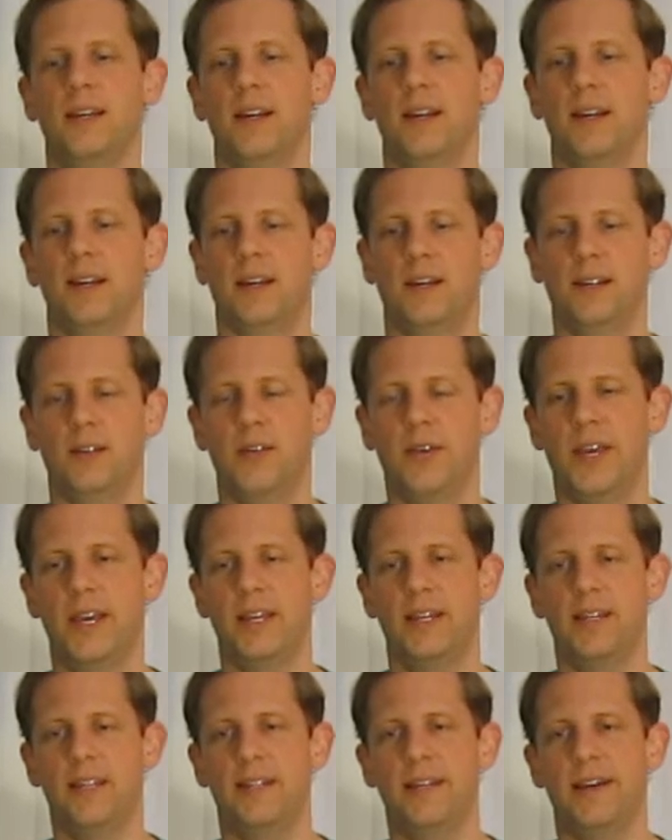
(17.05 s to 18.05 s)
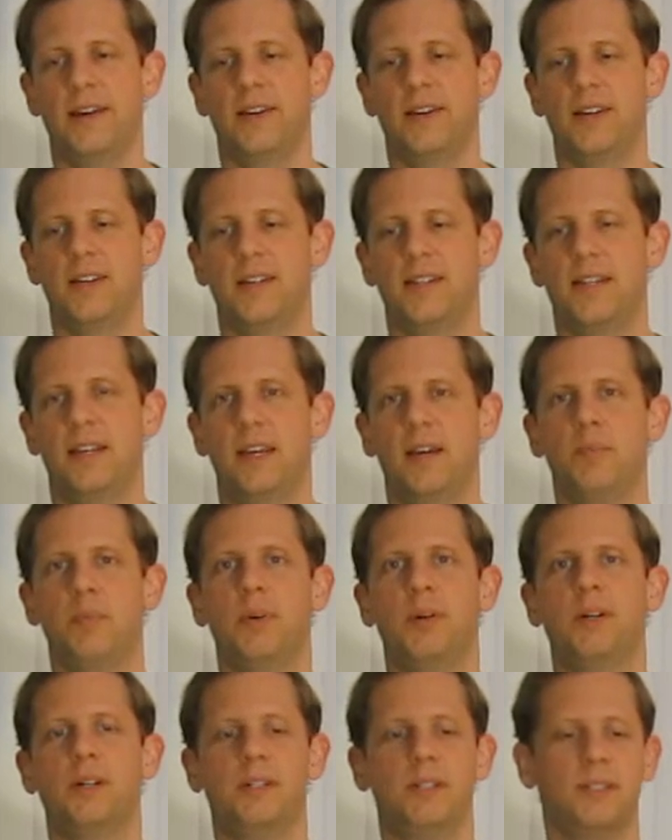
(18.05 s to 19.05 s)
uh, located down in
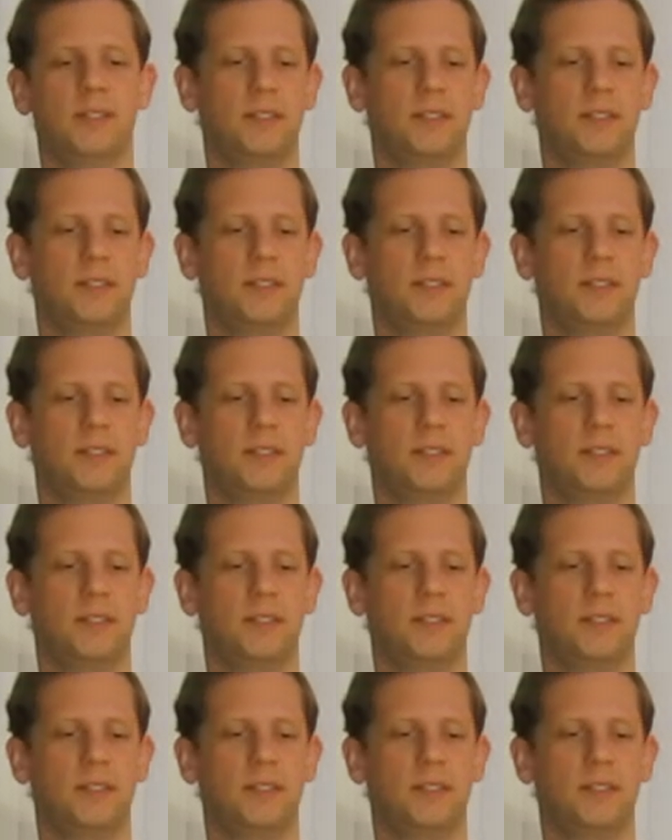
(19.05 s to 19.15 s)
Tampa,